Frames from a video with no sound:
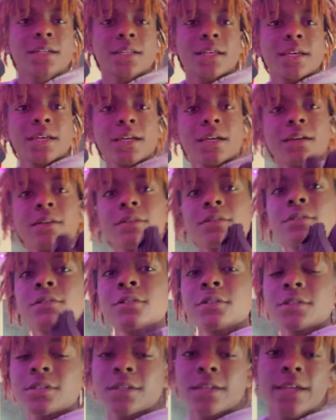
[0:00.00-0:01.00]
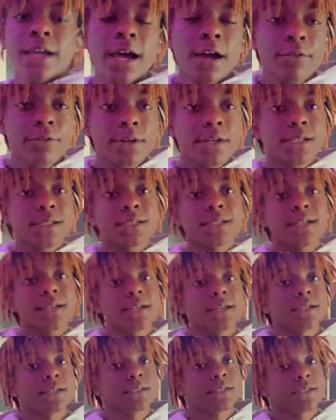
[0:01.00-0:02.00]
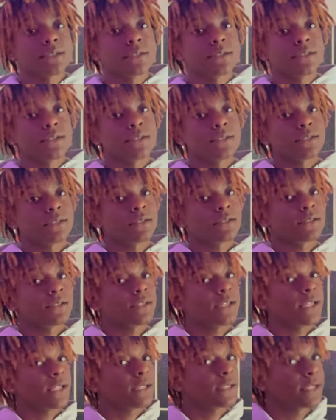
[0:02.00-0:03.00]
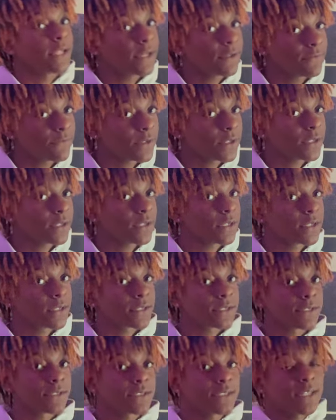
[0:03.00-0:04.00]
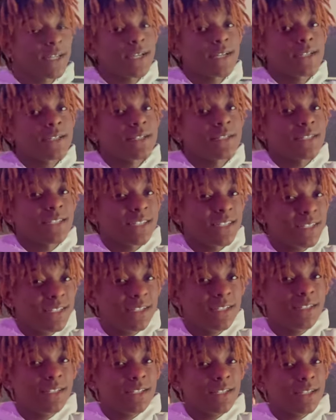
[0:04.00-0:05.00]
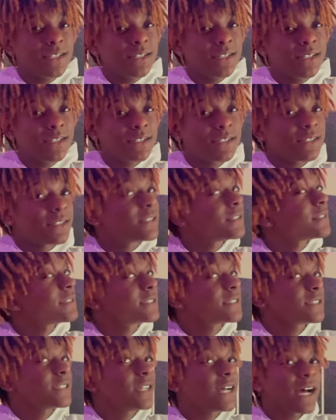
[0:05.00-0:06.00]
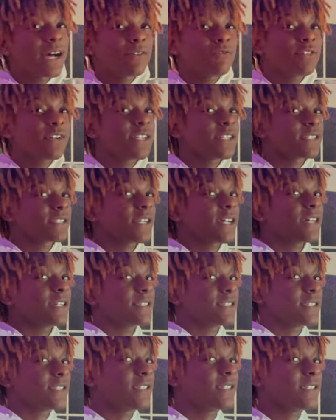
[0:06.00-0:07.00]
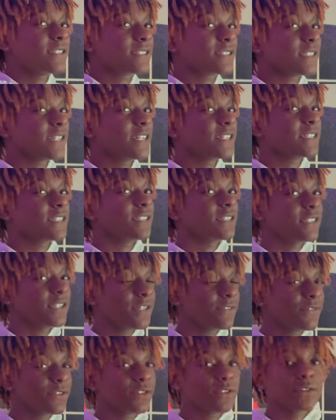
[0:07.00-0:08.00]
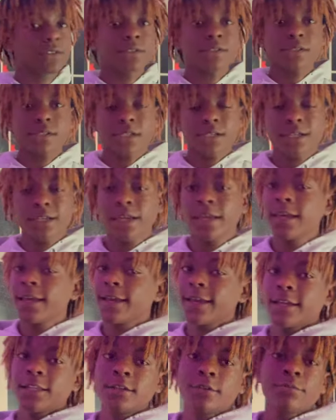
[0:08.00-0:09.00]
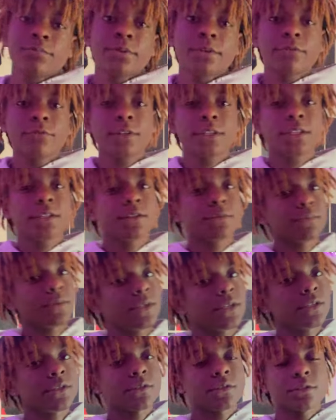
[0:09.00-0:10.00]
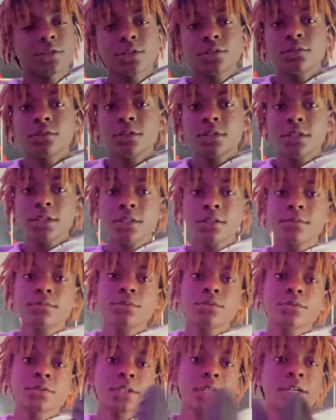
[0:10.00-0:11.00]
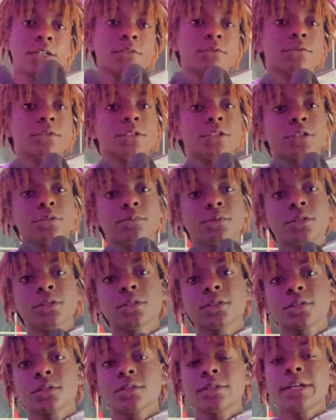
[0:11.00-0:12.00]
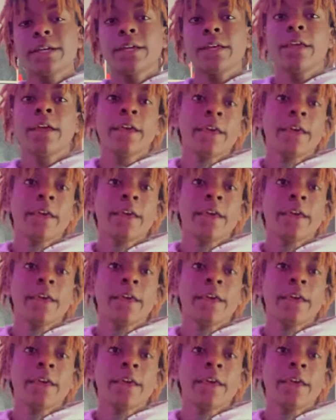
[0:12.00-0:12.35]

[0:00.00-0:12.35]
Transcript: and a half, you know what I'm saying? I wear a size 11, size 10, and so I wear a size 10 slash 11, you know what I'm saying? It really depends on the shoe. The Yeezy Boosts kind of run small, so like,